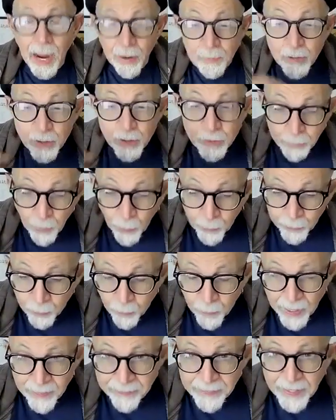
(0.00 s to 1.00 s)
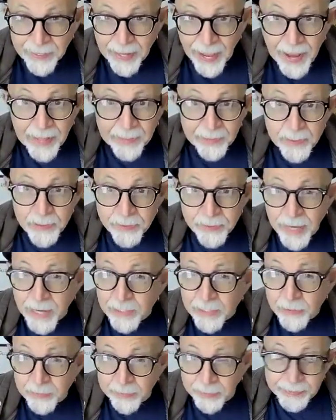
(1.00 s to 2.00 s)
was blown away that Alex
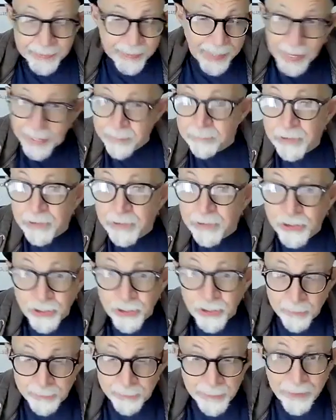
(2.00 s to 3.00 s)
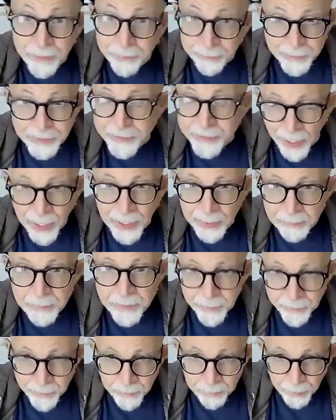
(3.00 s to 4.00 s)
actually name checks me 3
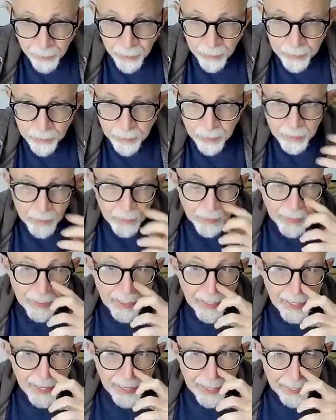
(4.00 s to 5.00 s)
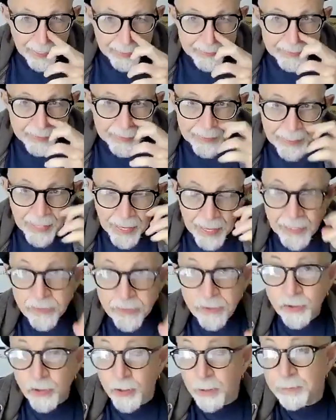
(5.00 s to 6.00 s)
times in the book, and he
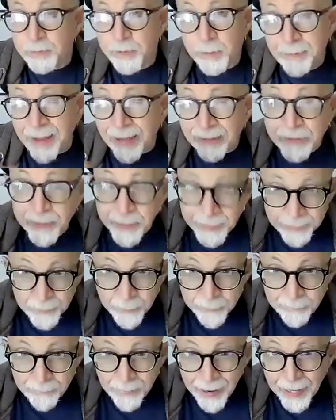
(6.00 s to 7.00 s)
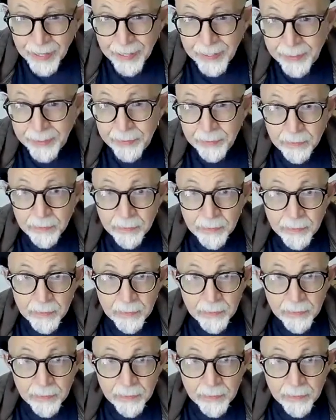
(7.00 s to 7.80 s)
excerpts about 10 of my